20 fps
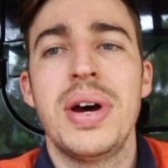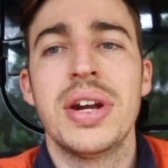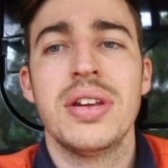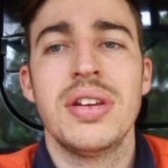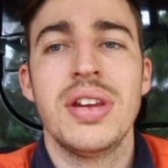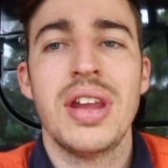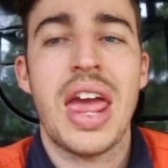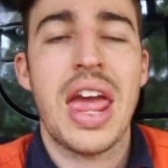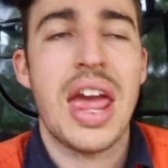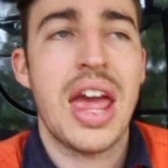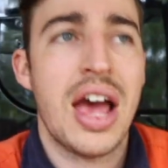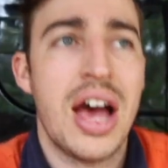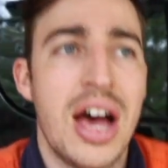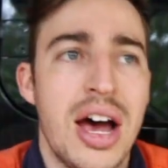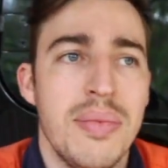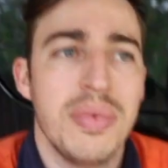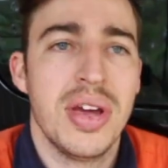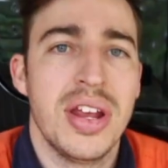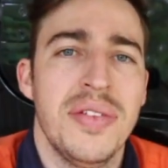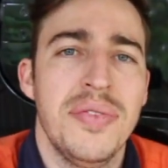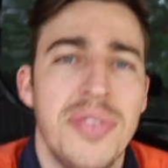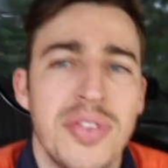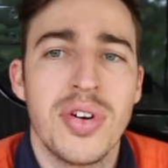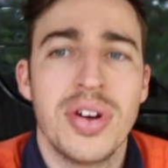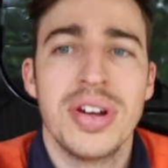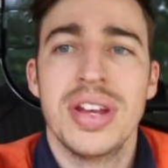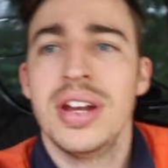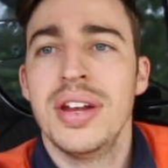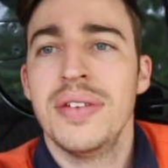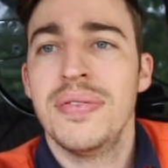button, and if you've
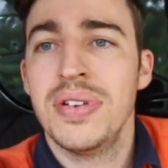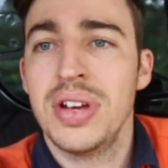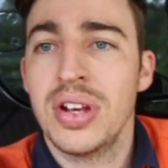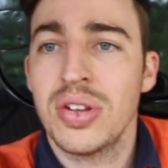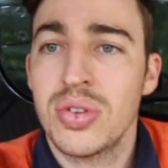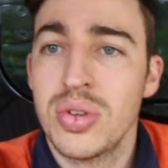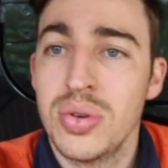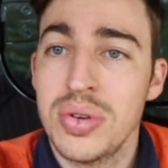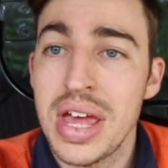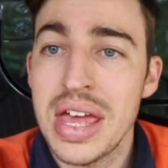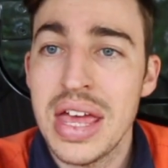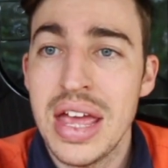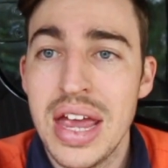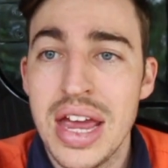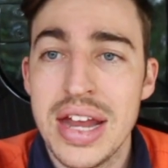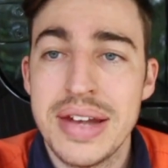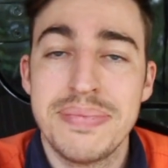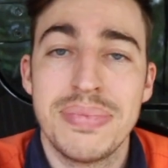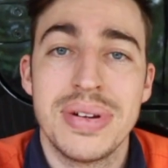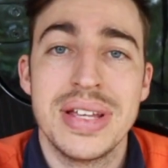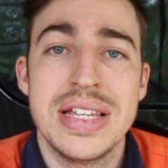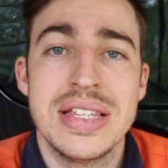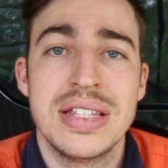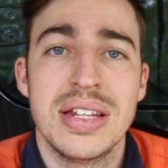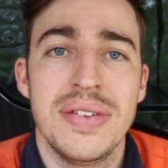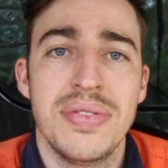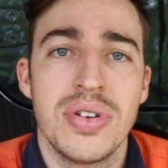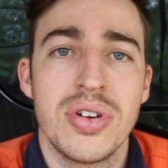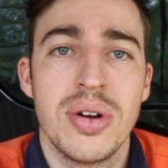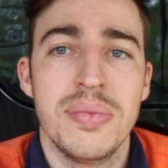got anything to add, please
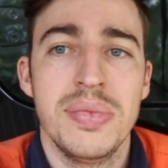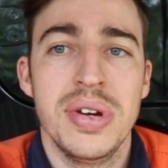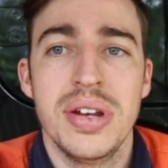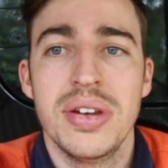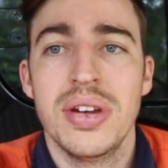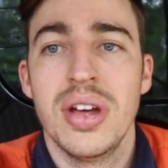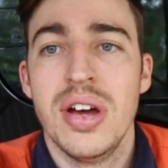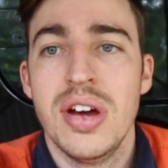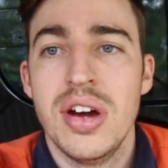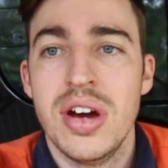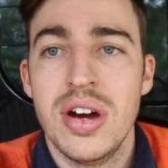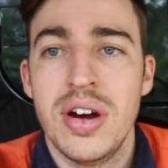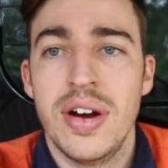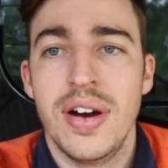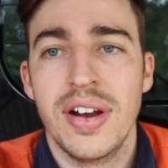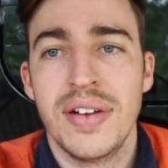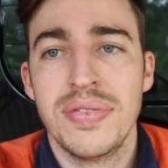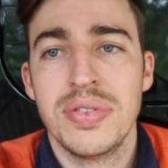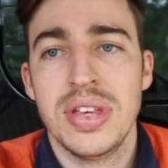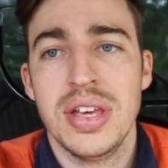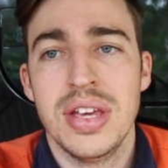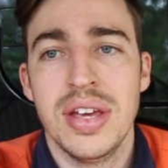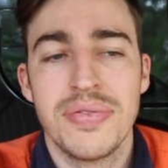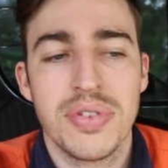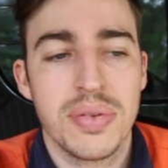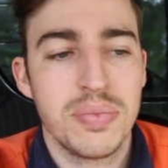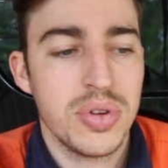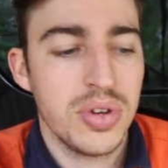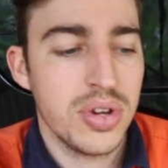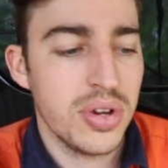leave a comment. I'd love to hear
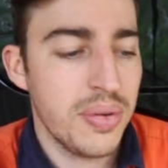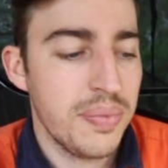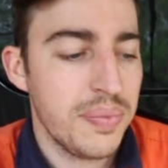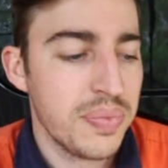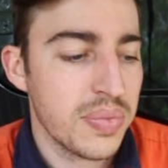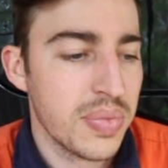from you.